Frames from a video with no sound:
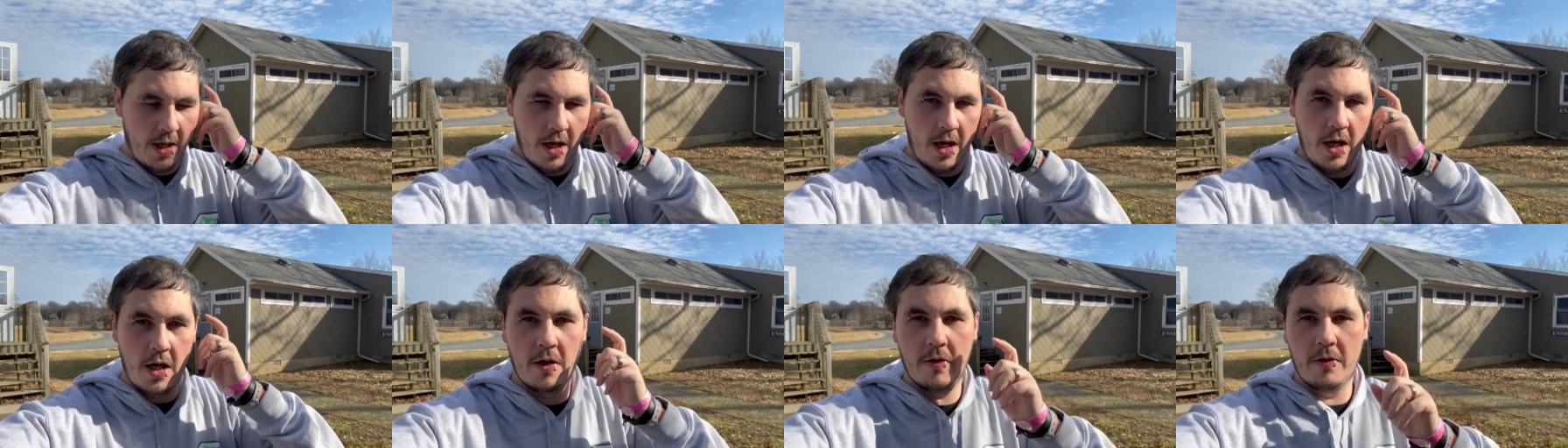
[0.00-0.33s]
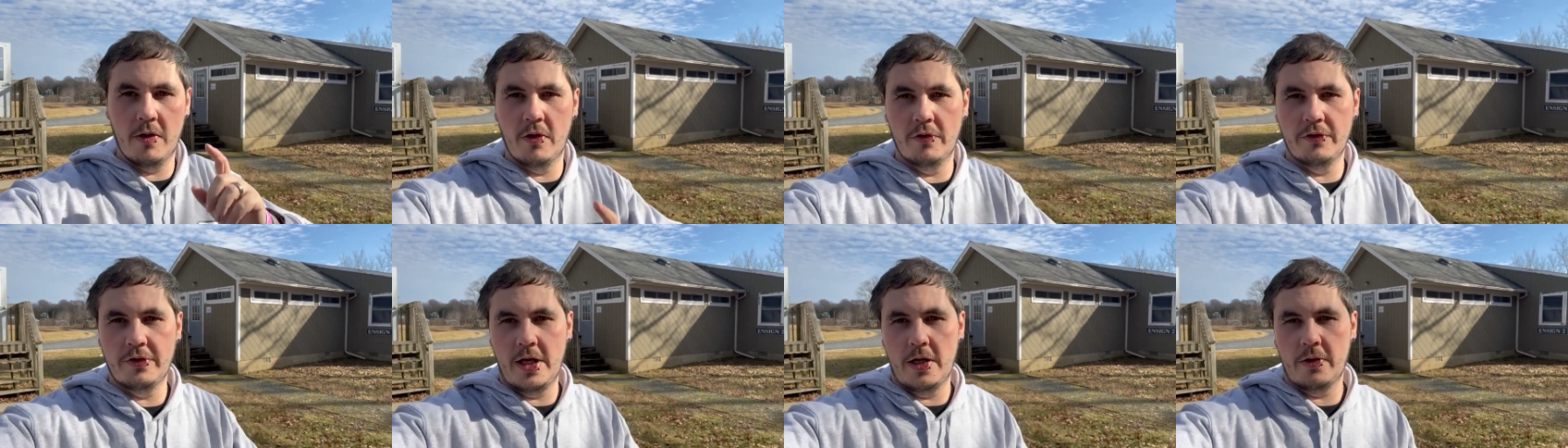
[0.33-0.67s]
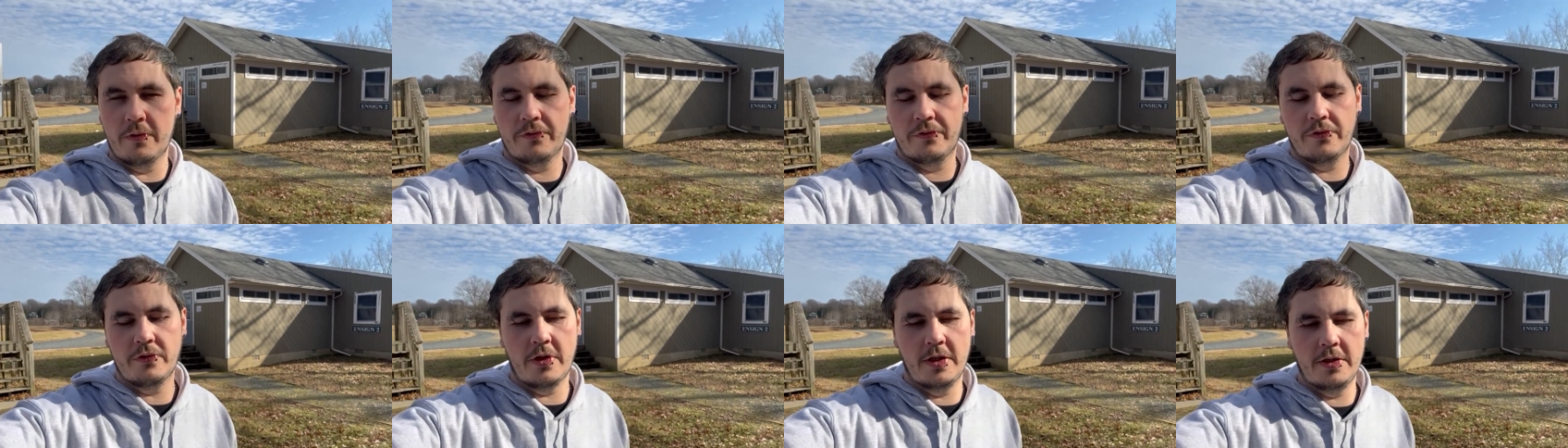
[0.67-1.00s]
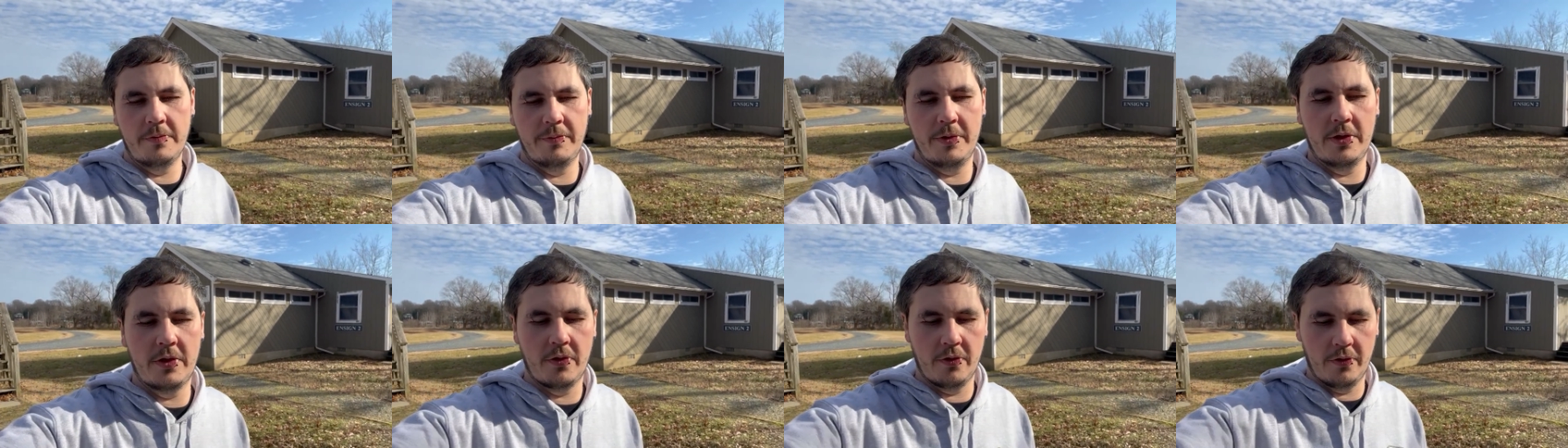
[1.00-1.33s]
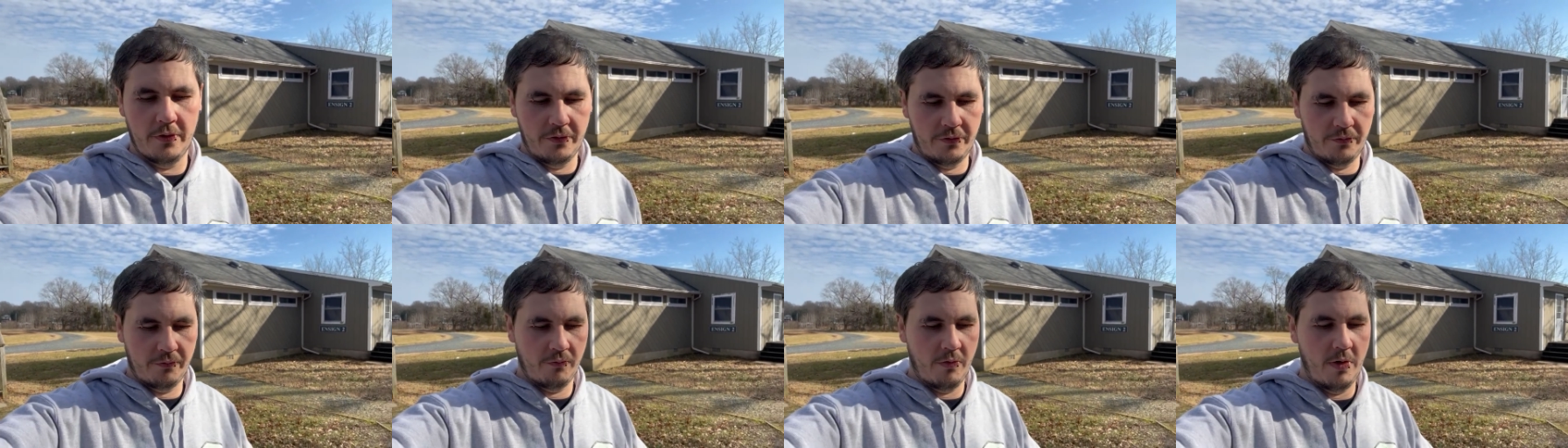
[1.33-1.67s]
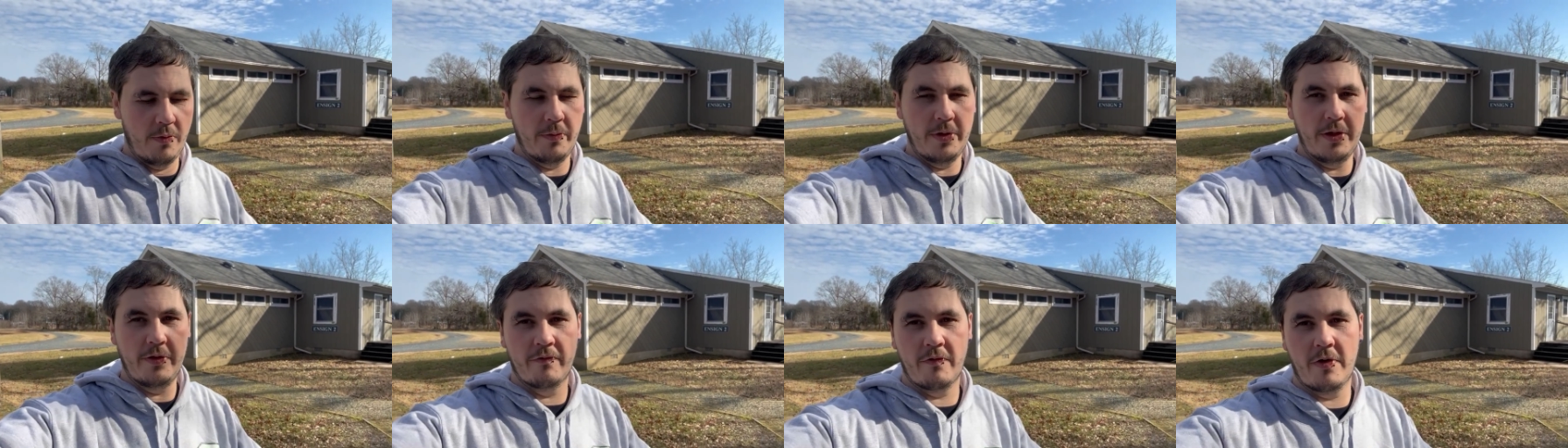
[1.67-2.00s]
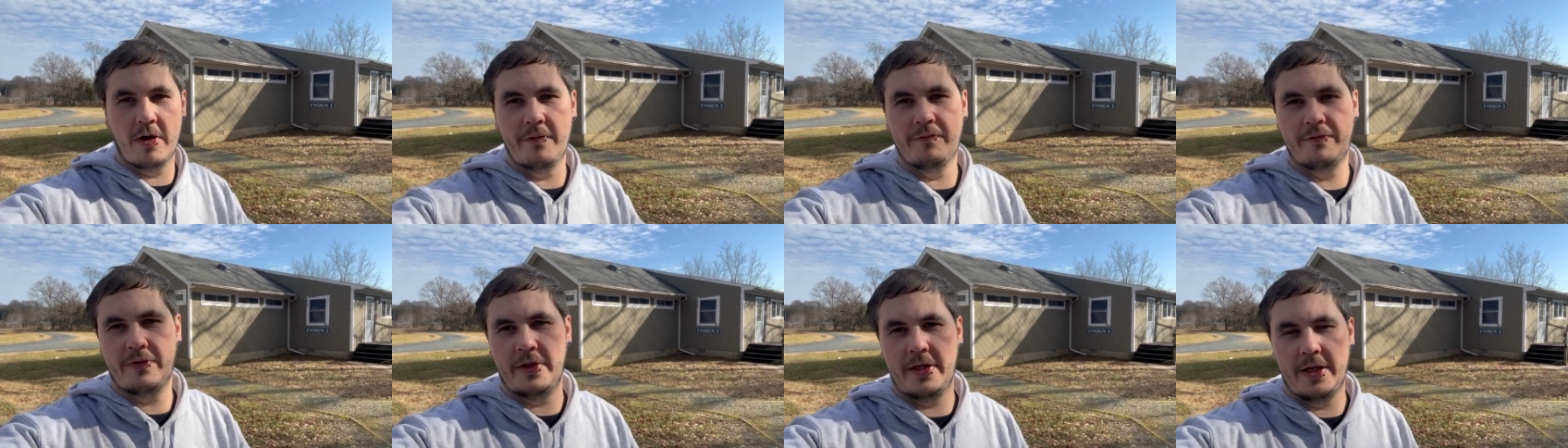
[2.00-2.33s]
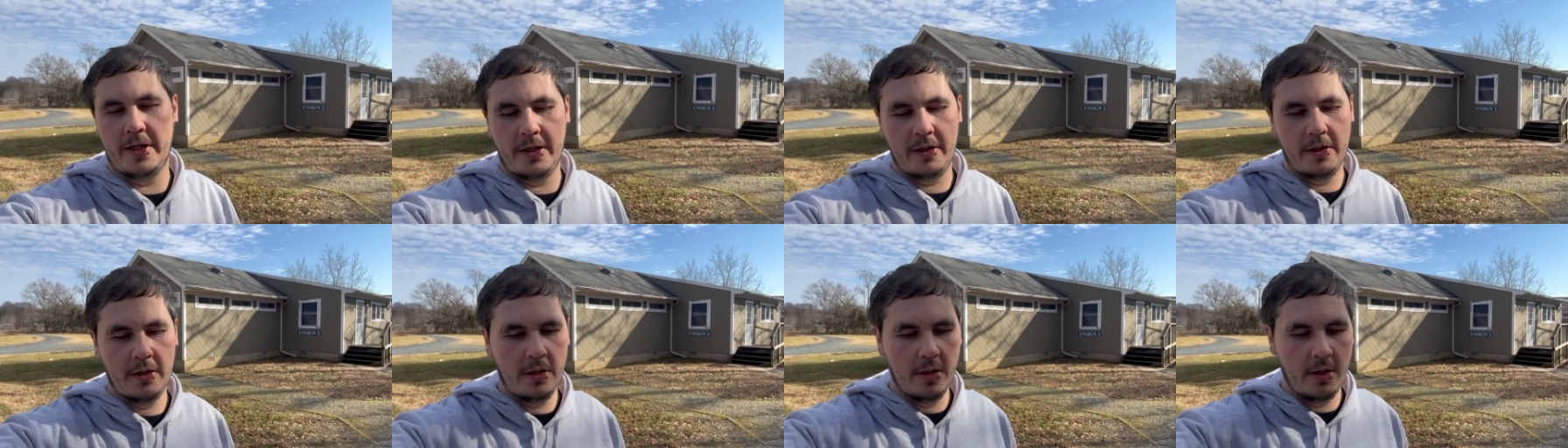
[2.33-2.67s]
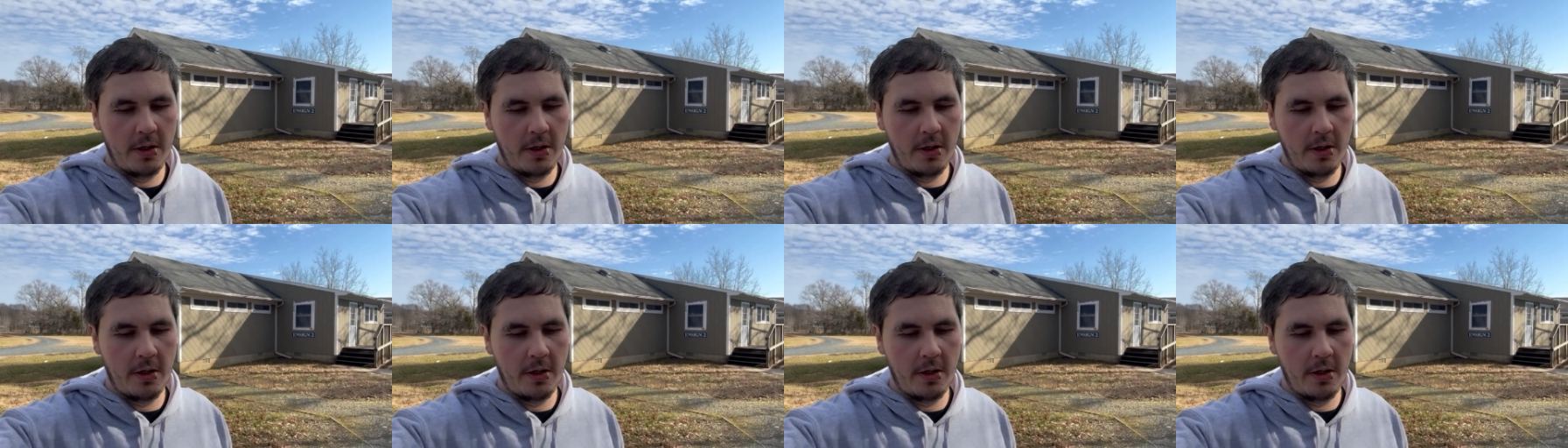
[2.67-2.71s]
uh, on the outside, because when we arrived here